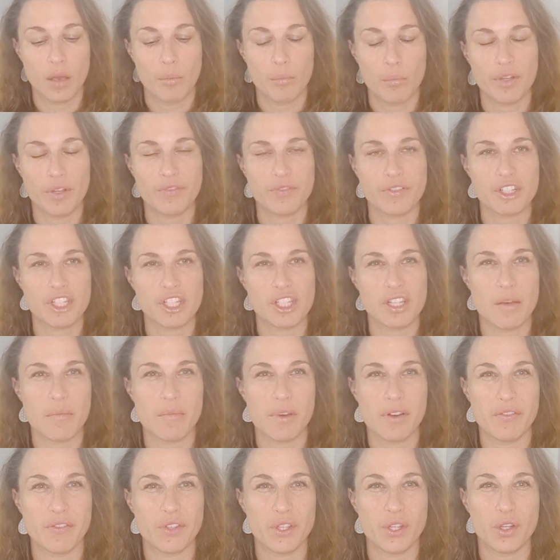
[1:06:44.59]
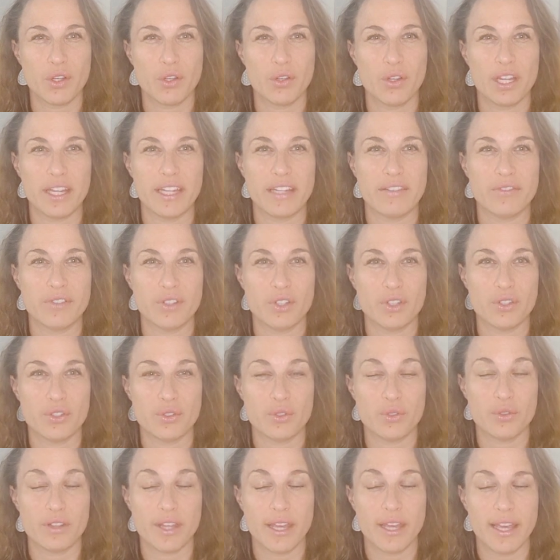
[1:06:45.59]
but for some of you, if you
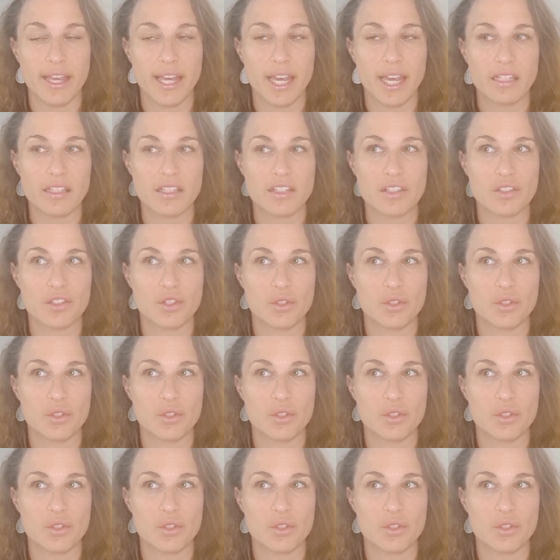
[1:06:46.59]
do that,